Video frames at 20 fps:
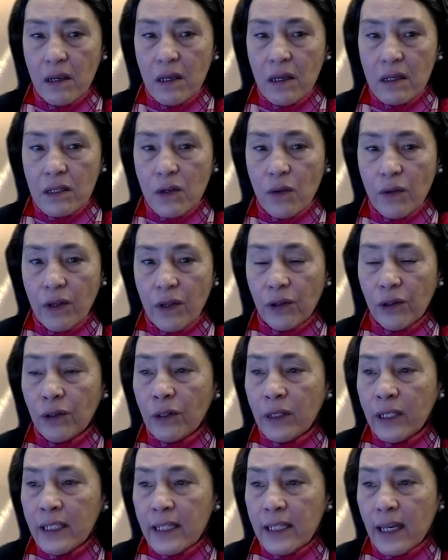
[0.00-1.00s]
So in the
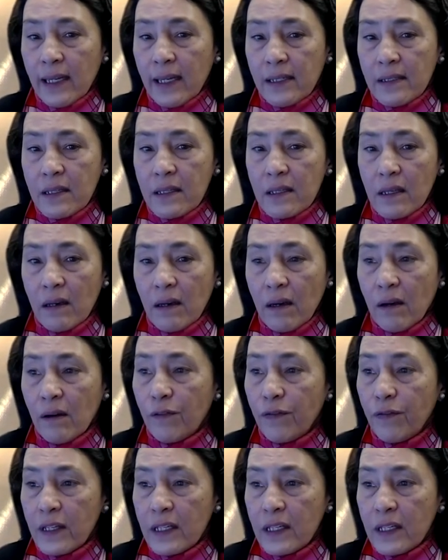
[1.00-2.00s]
early days
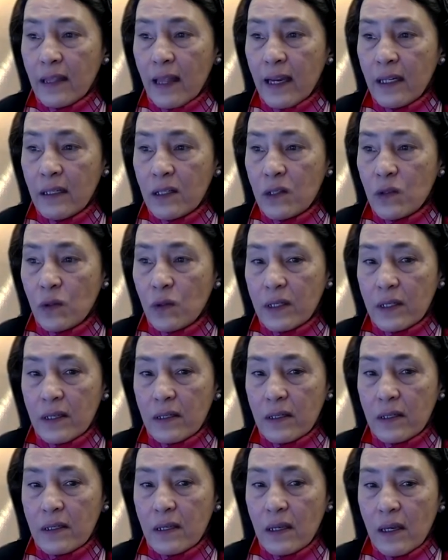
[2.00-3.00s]
of these light
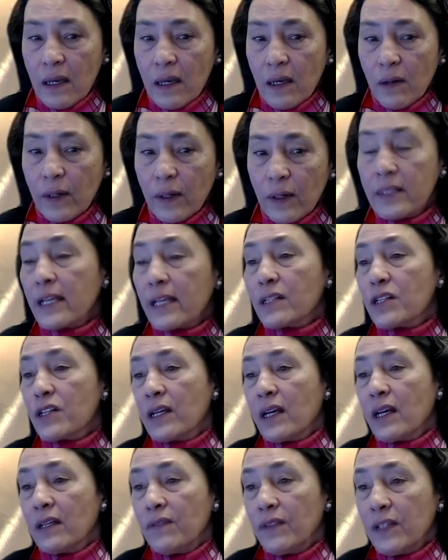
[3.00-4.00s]
sources, well, it's actually
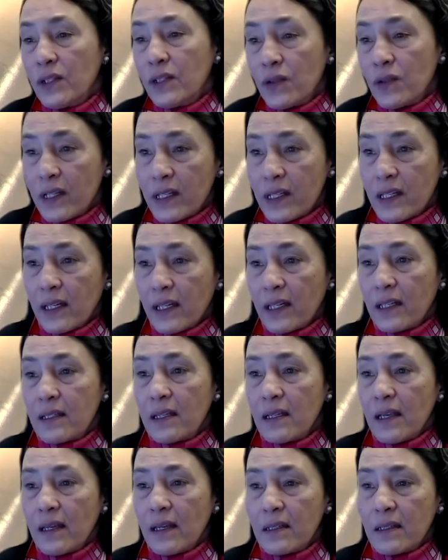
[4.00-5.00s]
kind of interesting as,
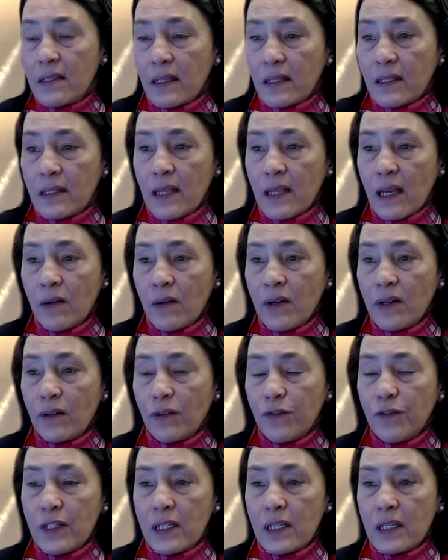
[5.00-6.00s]
as accelerator
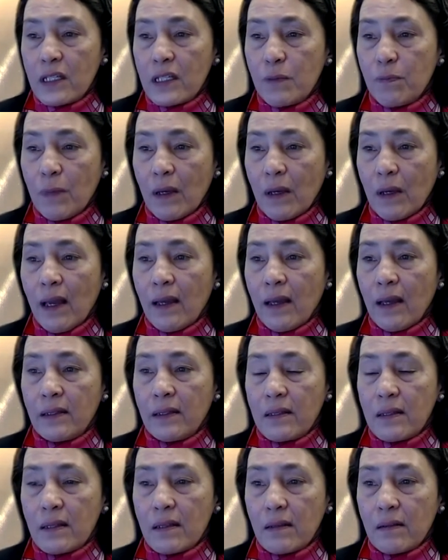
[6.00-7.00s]
physics
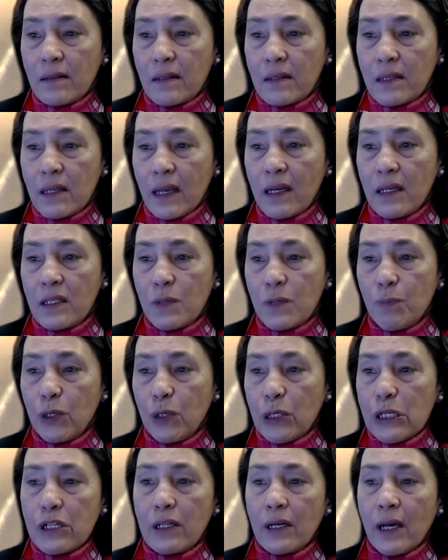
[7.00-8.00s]
and science
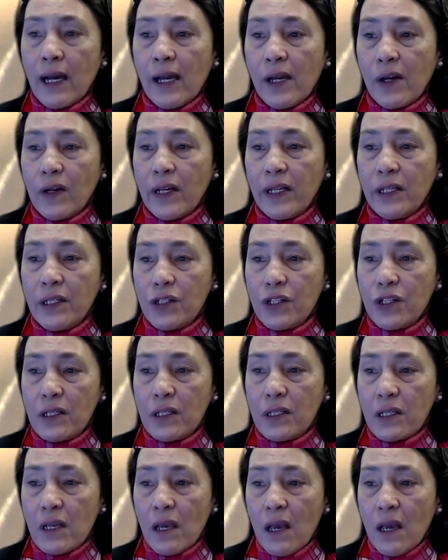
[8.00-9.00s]
pushed to higher energies,